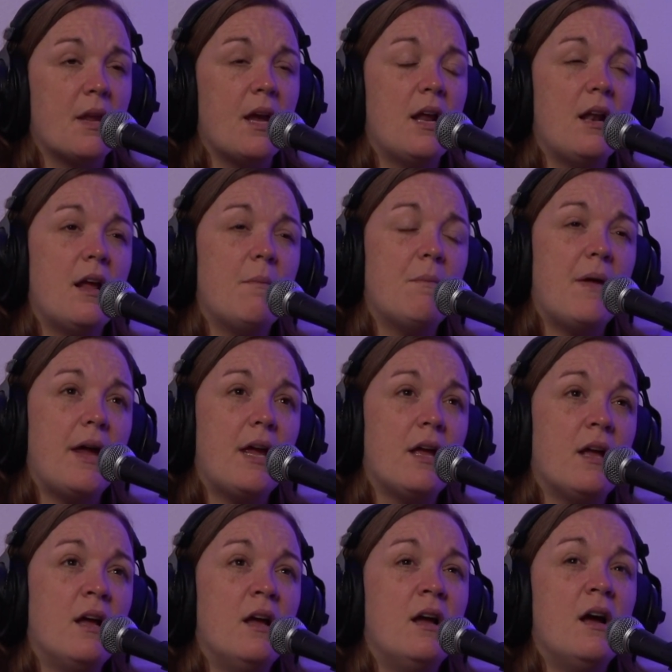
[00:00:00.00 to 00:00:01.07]
And I'm like,
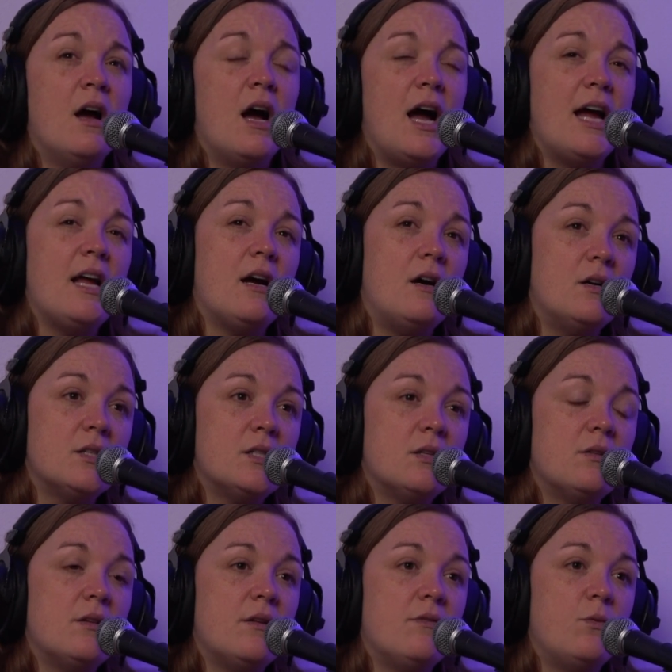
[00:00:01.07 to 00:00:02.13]
I
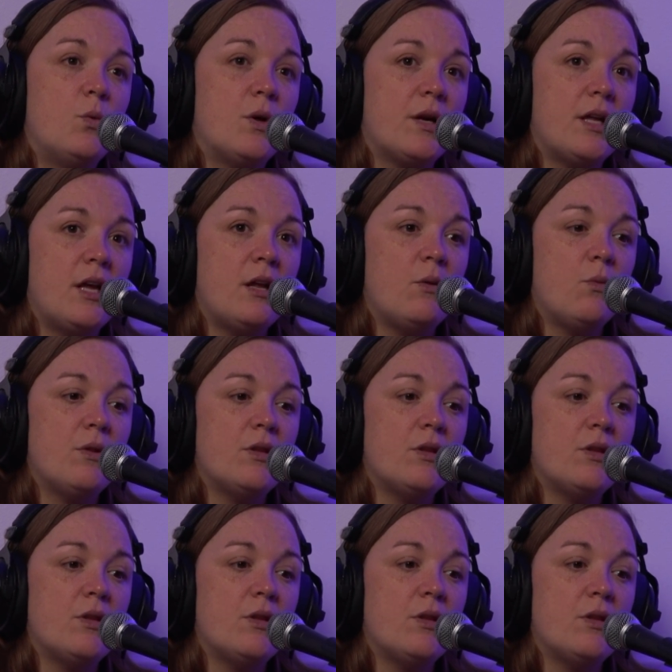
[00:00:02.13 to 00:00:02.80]
also love working